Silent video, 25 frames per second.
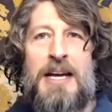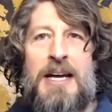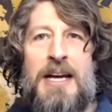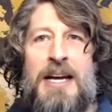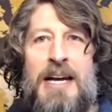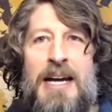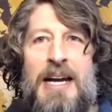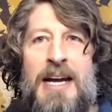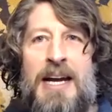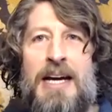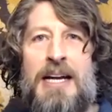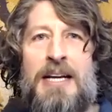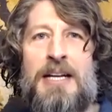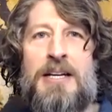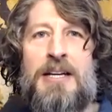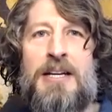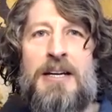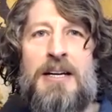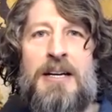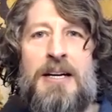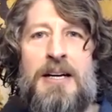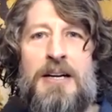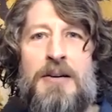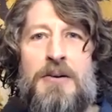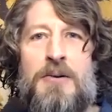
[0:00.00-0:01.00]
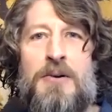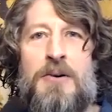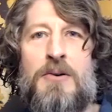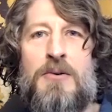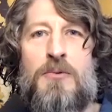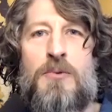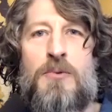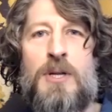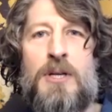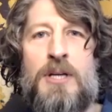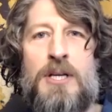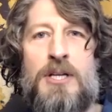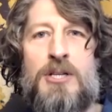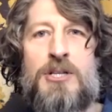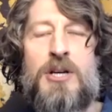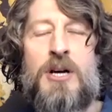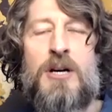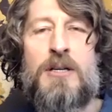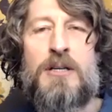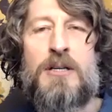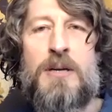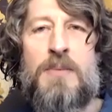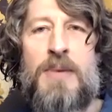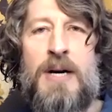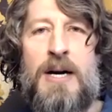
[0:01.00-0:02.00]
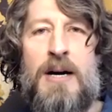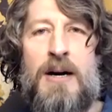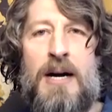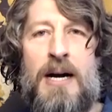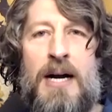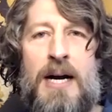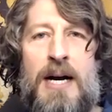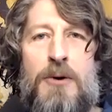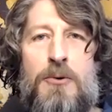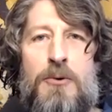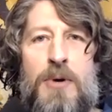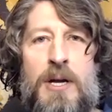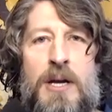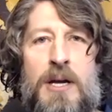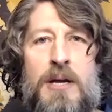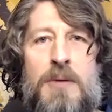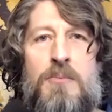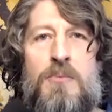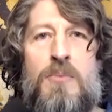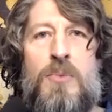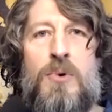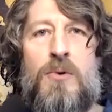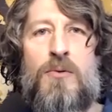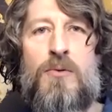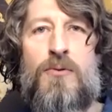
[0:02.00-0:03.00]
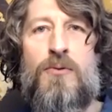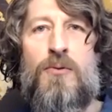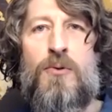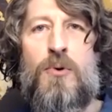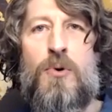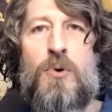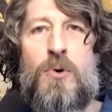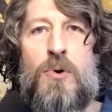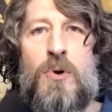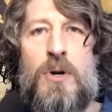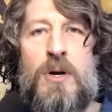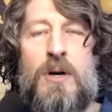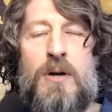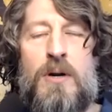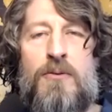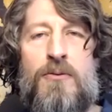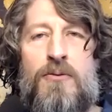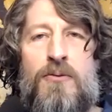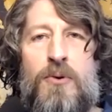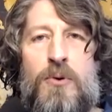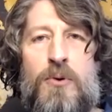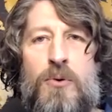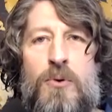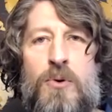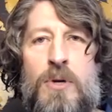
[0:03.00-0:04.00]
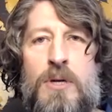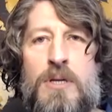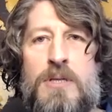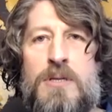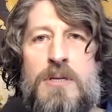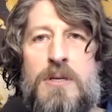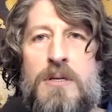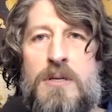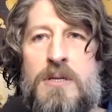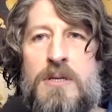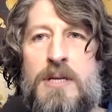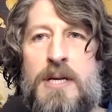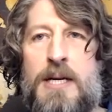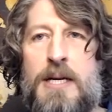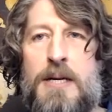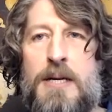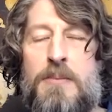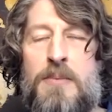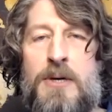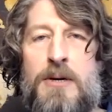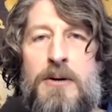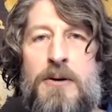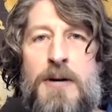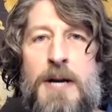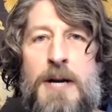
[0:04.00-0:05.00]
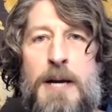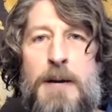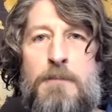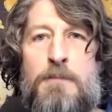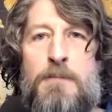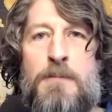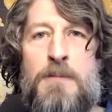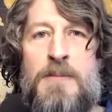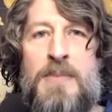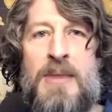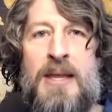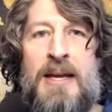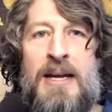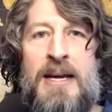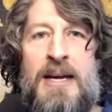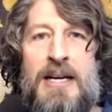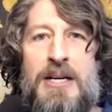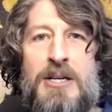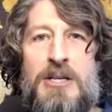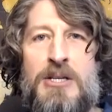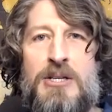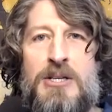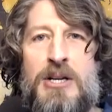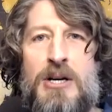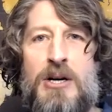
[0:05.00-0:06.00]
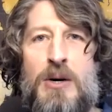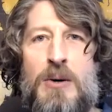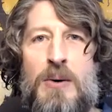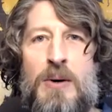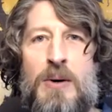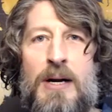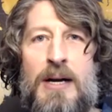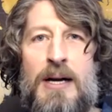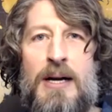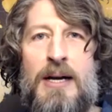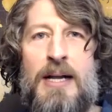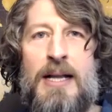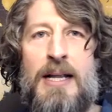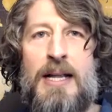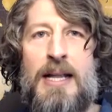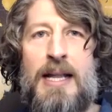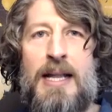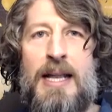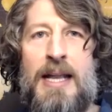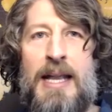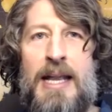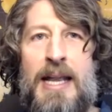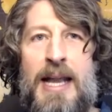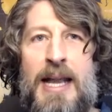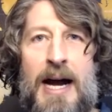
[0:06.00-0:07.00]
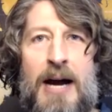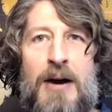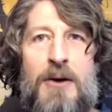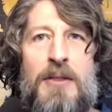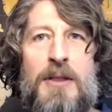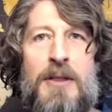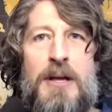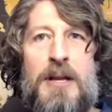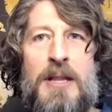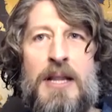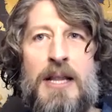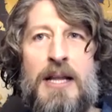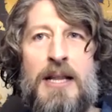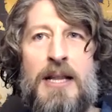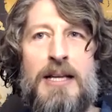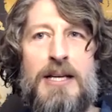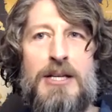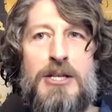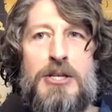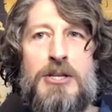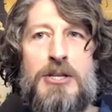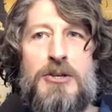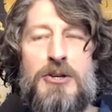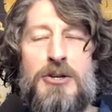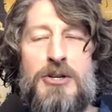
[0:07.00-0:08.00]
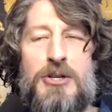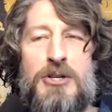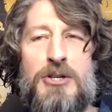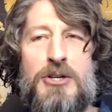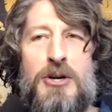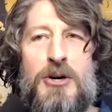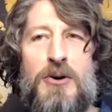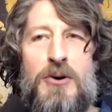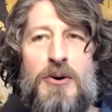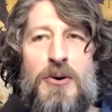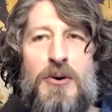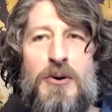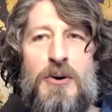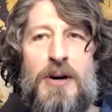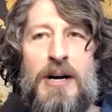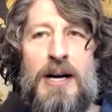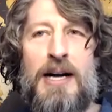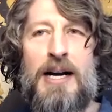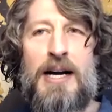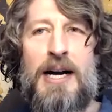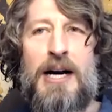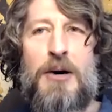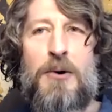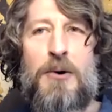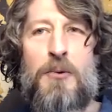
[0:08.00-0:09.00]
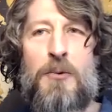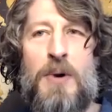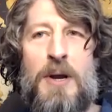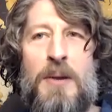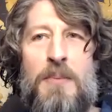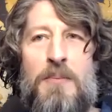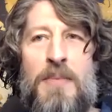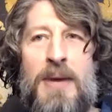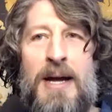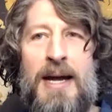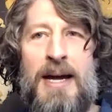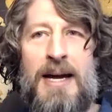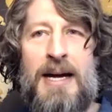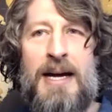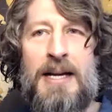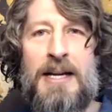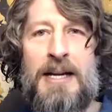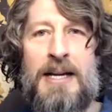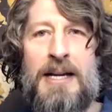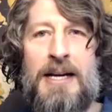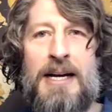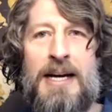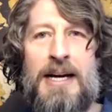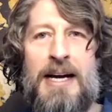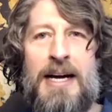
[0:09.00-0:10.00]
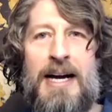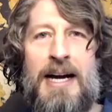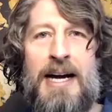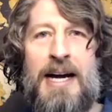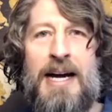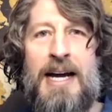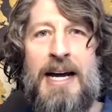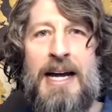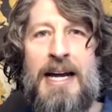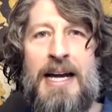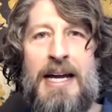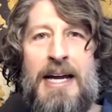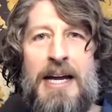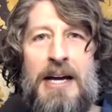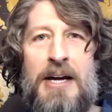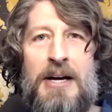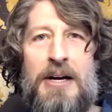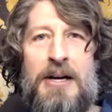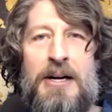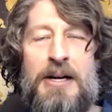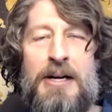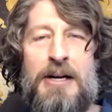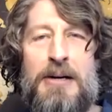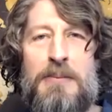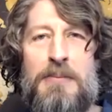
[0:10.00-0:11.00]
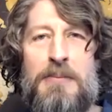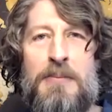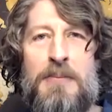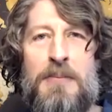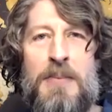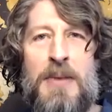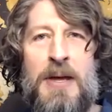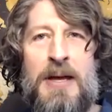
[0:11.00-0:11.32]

and uh, really talked about how we can move forward on food and sustainability. So now that the listeners know how we met, I um,